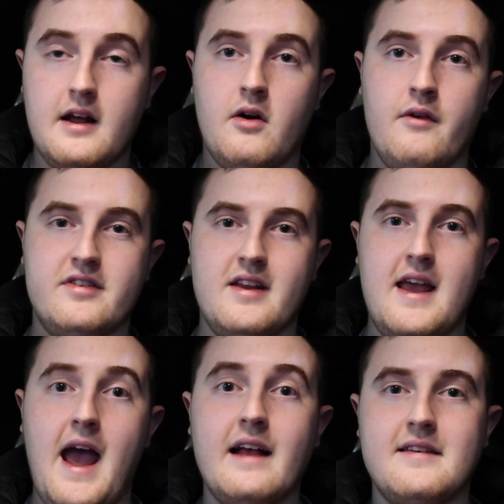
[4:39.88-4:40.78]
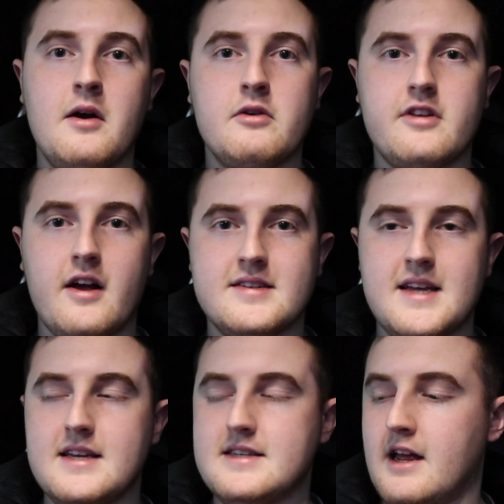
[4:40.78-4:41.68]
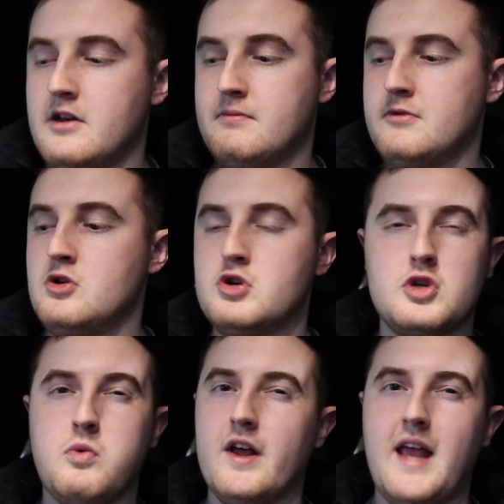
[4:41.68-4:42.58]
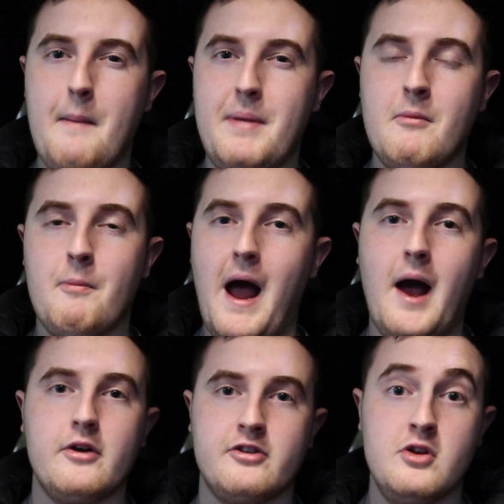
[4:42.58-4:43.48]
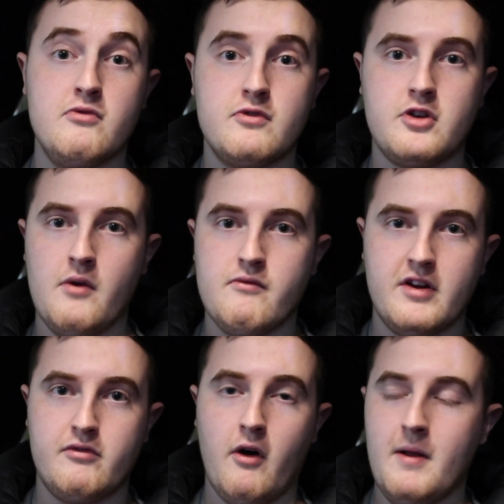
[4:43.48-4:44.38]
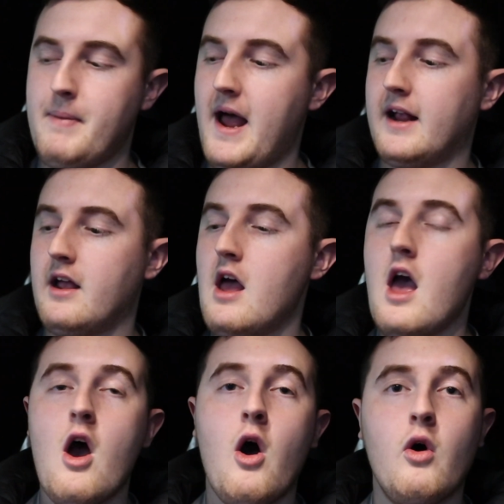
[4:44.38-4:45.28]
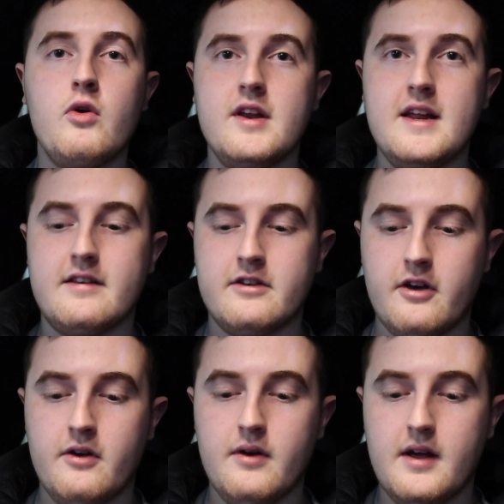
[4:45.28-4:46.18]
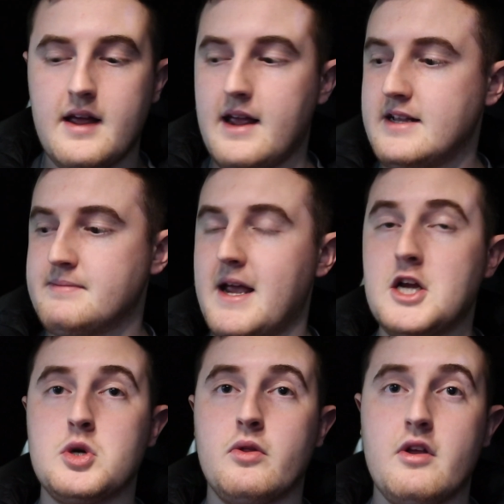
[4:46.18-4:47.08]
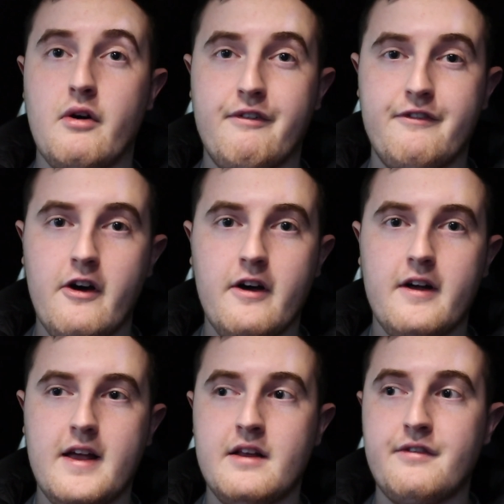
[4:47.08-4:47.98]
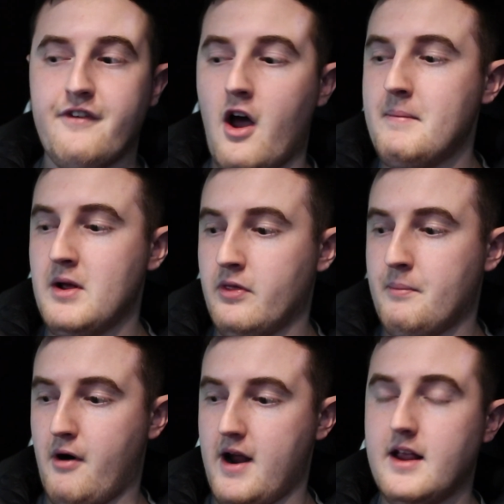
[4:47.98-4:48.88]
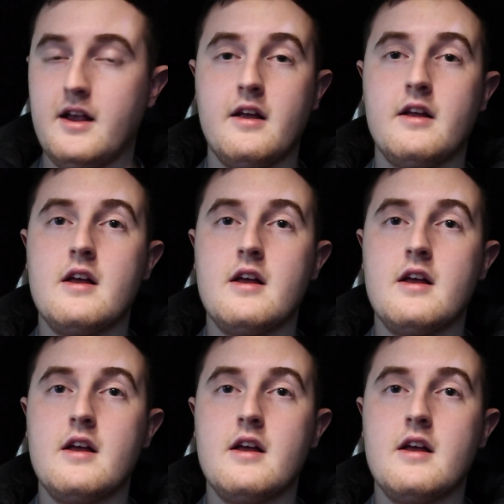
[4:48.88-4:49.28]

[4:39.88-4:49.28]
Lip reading: obviously it has hill start assist, and you just want to get a bit more power so you don't risk rolling back, all you need to do is make sure that your foot is firmly on the brake,